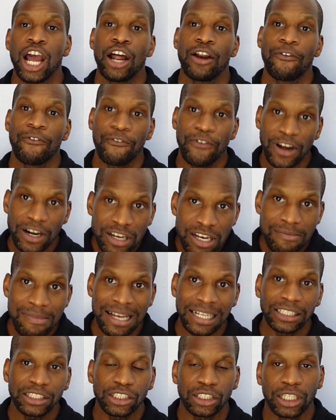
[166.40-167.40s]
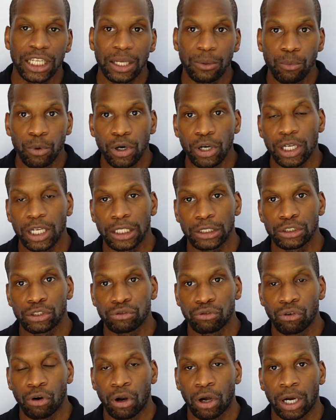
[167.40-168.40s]
Fundamentally, what goes
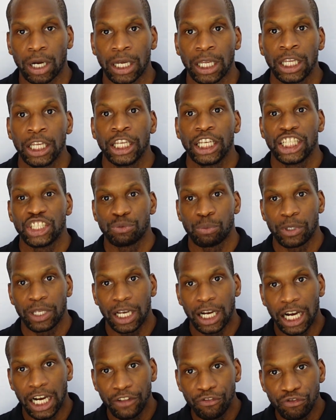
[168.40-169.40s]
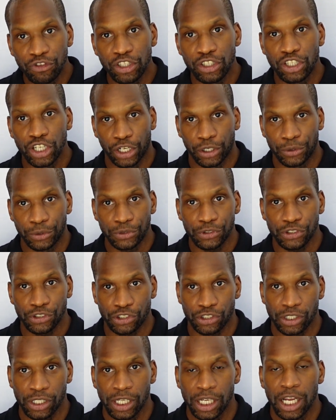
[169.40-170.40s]
wrong is we
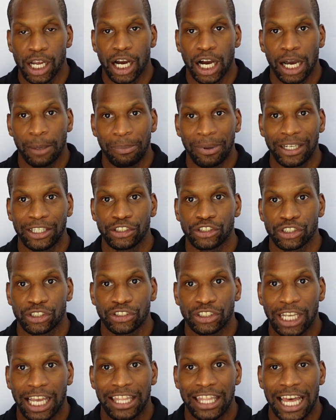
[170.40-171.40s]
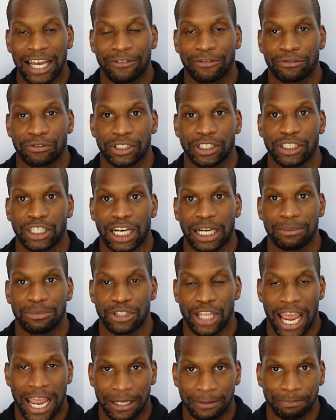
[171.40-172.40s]
underdose our patients at that 3 times
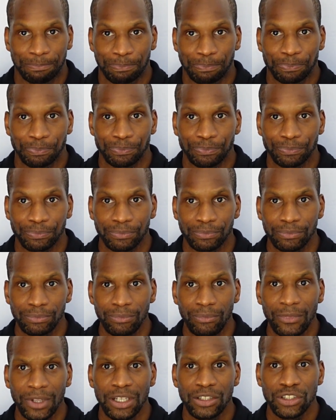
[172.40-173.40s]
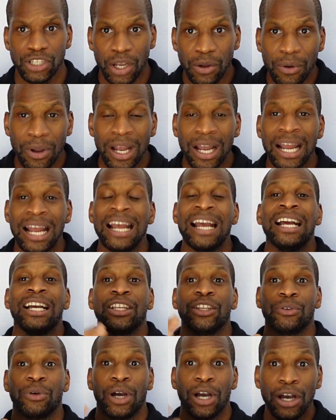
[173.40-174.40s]
10. So,
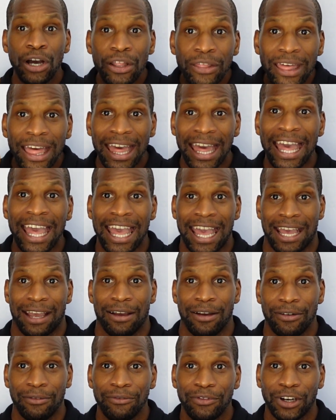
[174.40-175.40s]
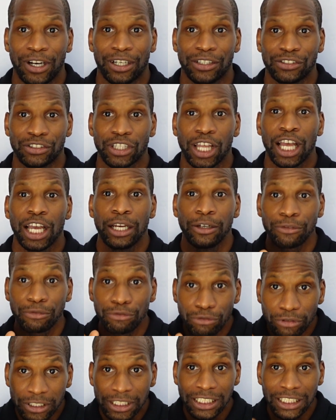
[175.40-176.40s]
you heard it here first.
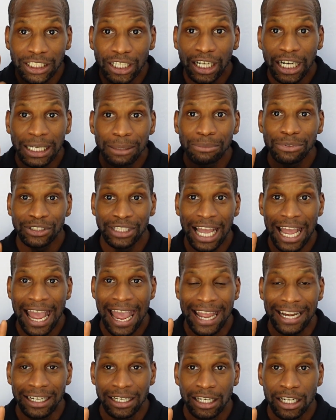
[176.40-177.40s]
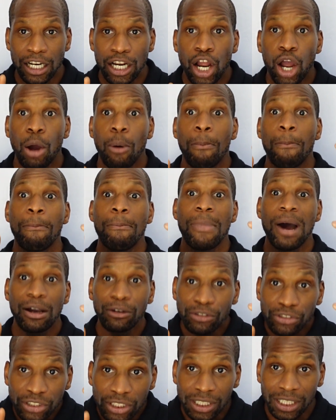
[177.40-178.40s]
3 times 10,
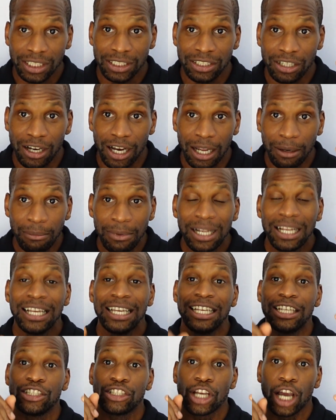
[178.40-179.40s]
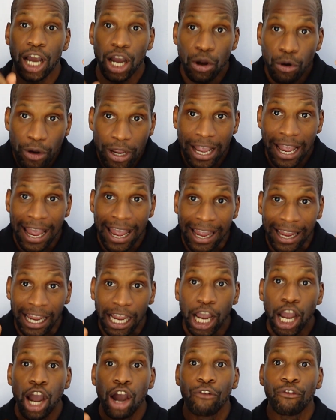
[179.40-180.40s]
most of the time, is
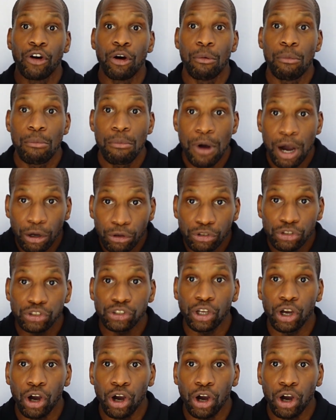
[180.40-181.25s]
okay for most